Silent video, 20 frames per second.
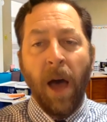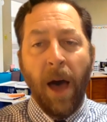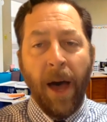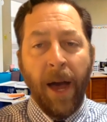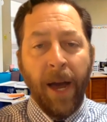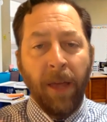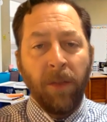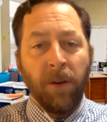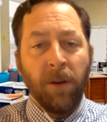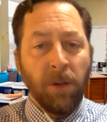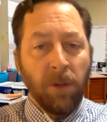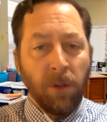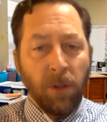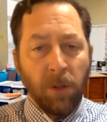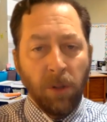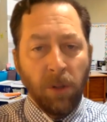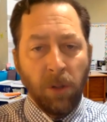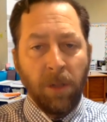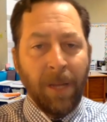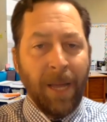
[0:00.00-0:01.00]
Either
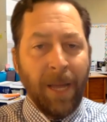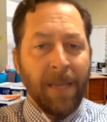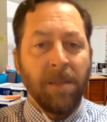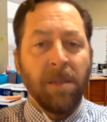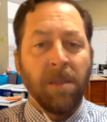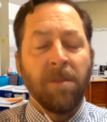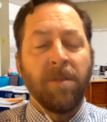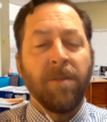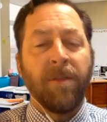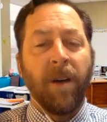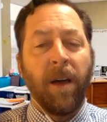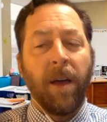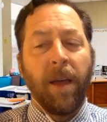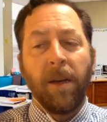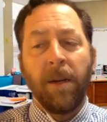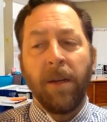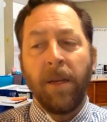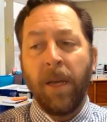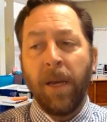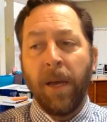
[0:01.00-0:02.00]
test is
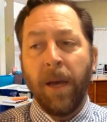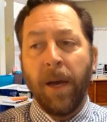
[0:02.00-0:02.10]
fine.